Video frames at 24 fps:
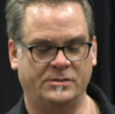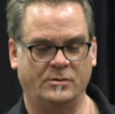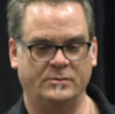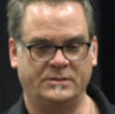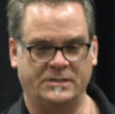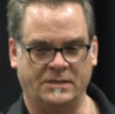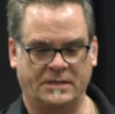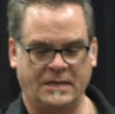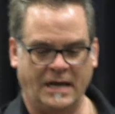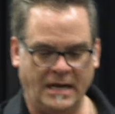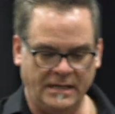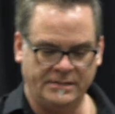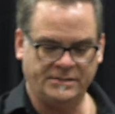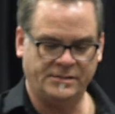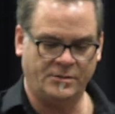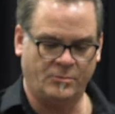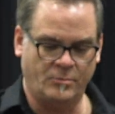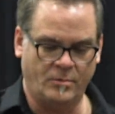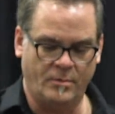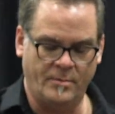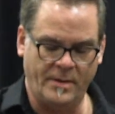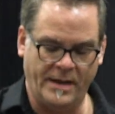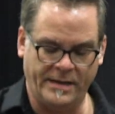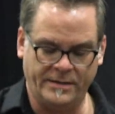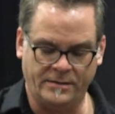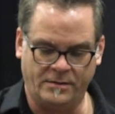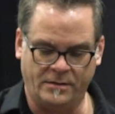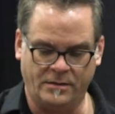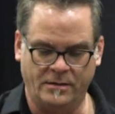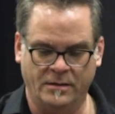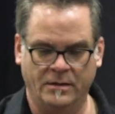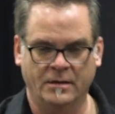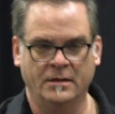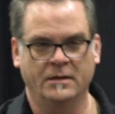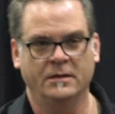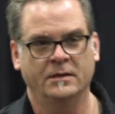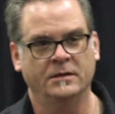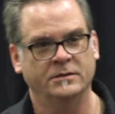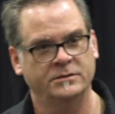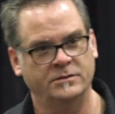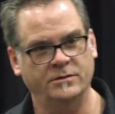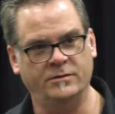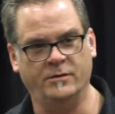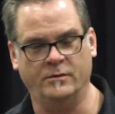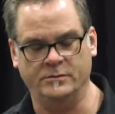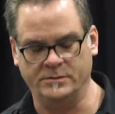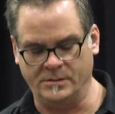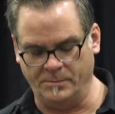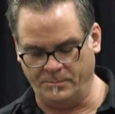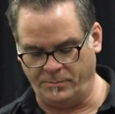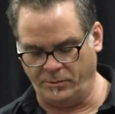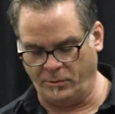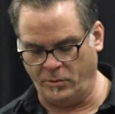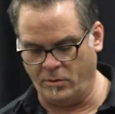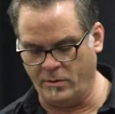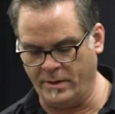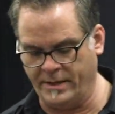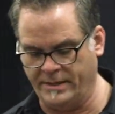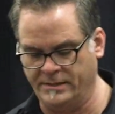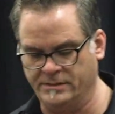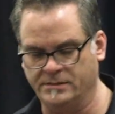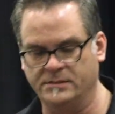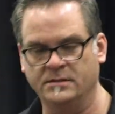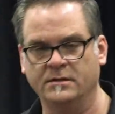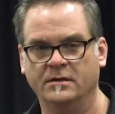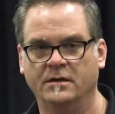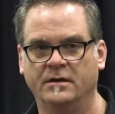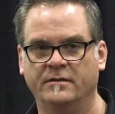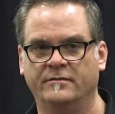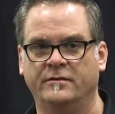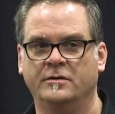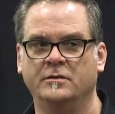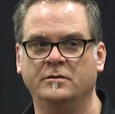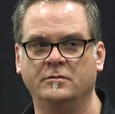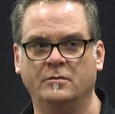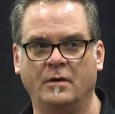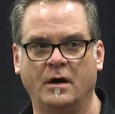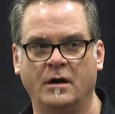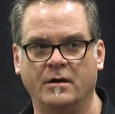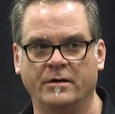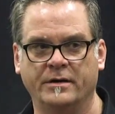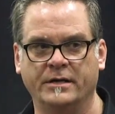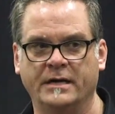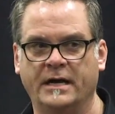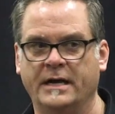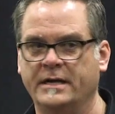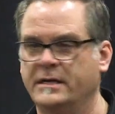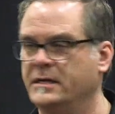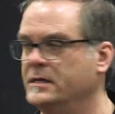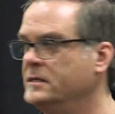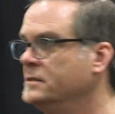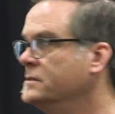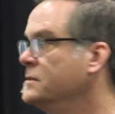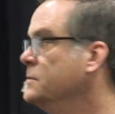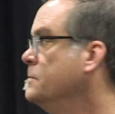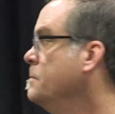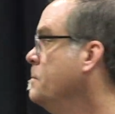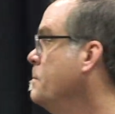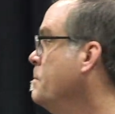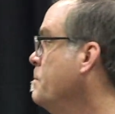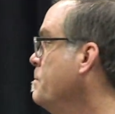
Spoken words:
so it's a constant reminder to those employees of who REI is.